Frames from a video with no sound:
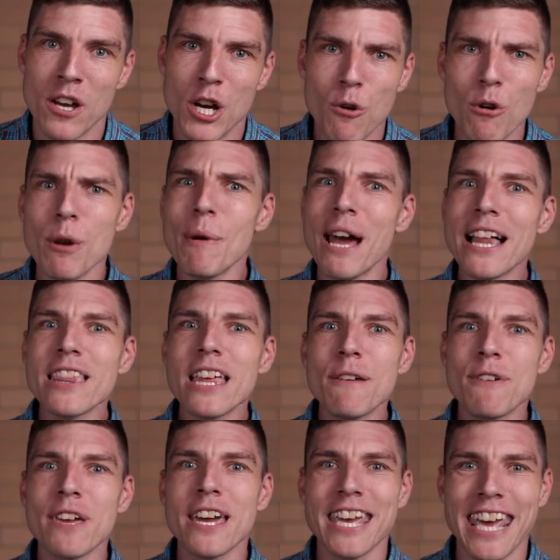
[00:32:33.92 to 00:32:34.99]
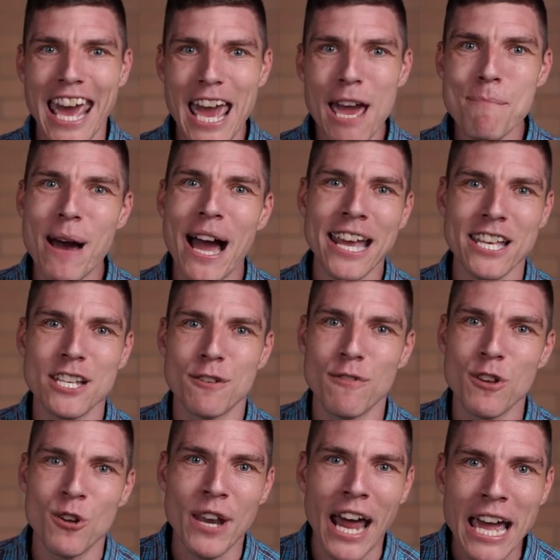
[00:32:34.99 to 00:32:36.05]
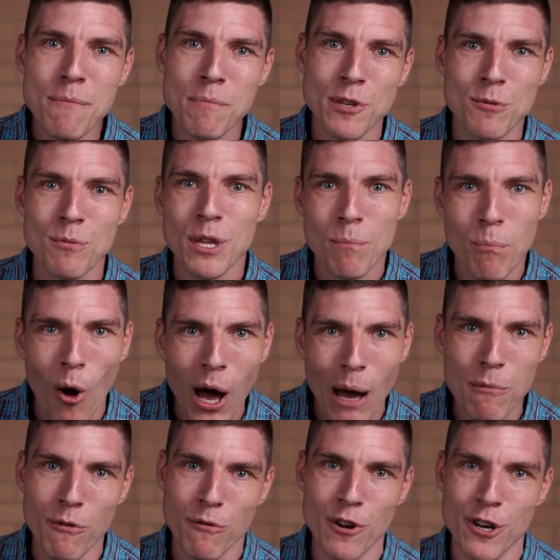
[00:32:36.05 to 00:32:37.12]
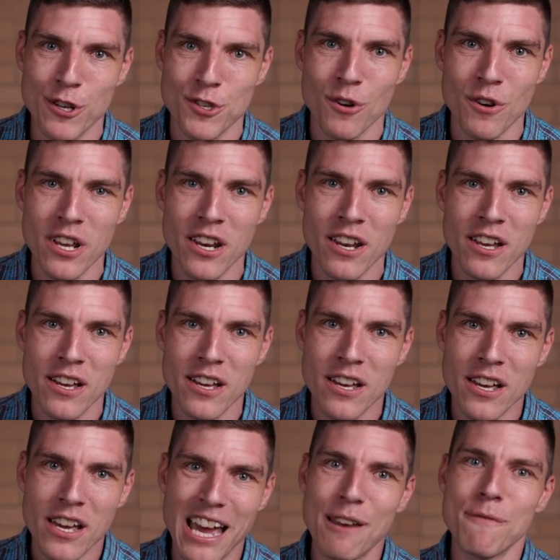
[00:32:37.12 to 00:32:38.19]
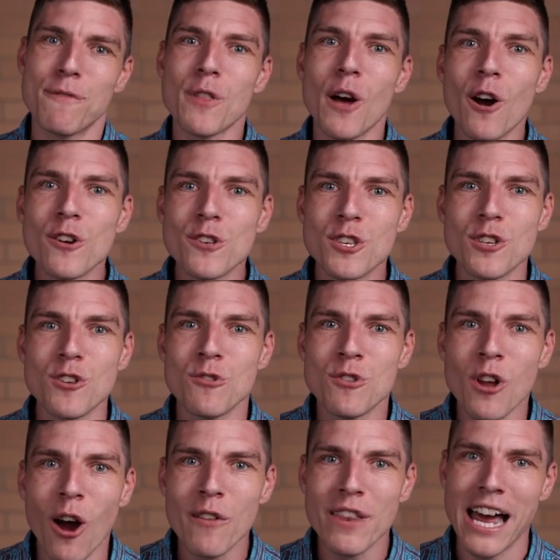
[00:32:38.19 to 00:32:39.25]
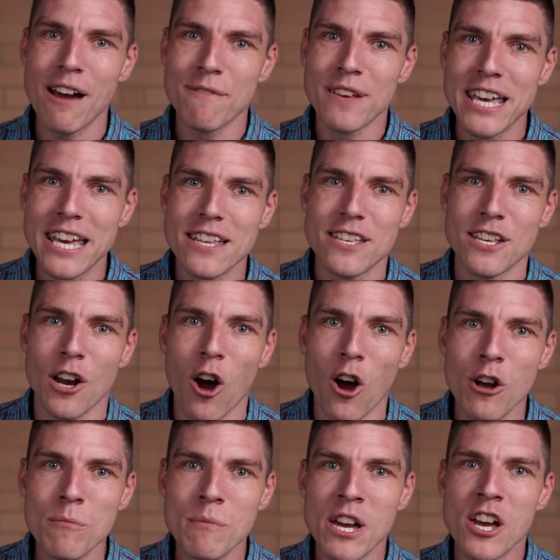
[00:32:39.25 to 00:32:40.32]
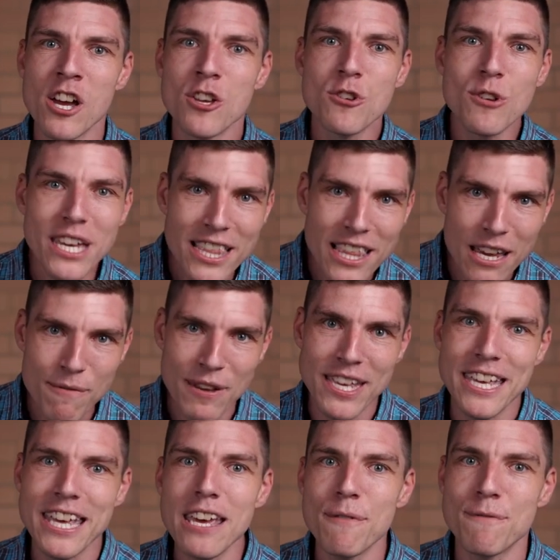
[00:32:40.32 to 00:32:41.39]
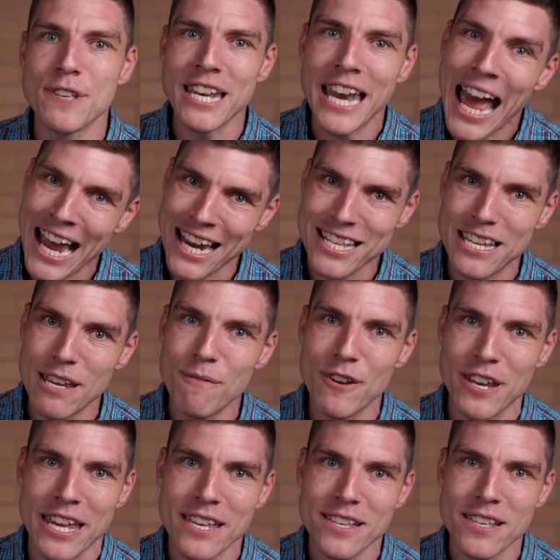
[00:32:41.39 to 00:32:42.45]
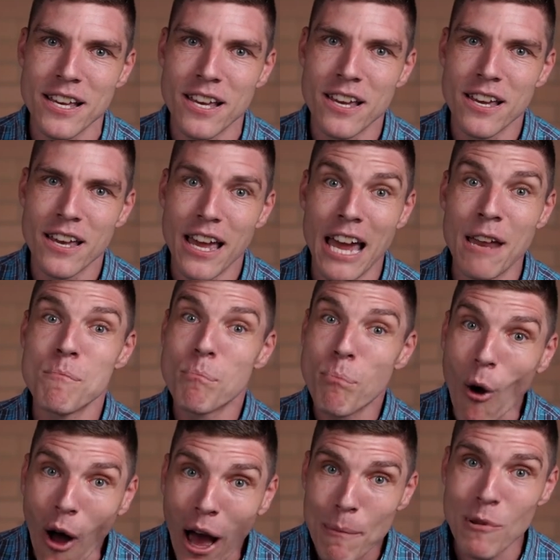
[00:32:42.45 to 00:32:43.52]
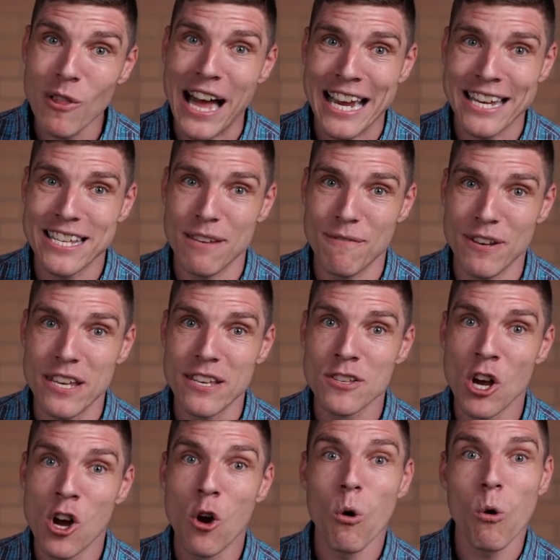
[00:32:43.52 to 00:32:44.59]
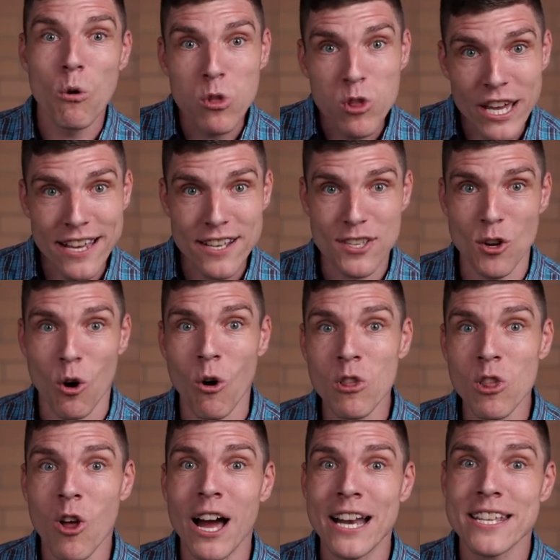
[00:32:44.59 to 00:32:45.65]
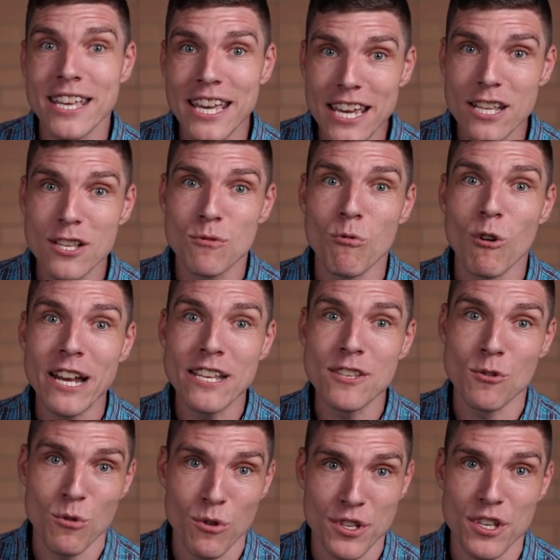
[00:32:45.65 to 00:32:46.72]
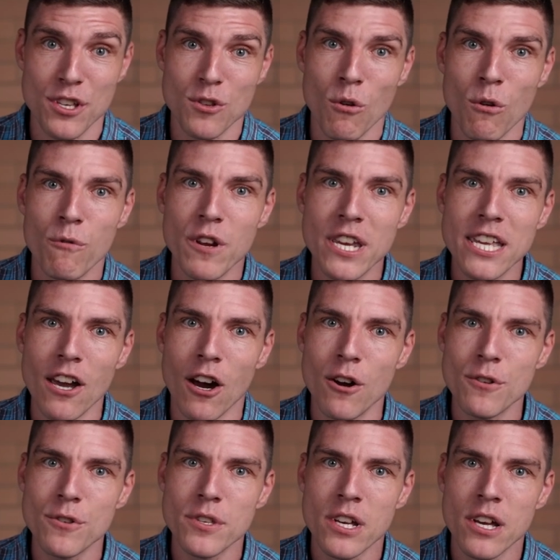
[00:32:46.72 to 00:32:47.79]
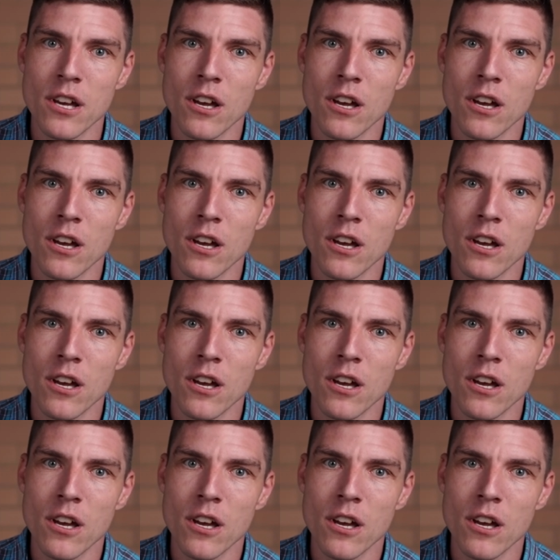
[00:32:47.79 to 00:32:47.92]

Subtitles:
What about leaving a care package for your neighbors with a Bible verse on it? And for those that you know that have kids at home, you can leave a gift and activities and Bible activities or links to online kids' resources or videos.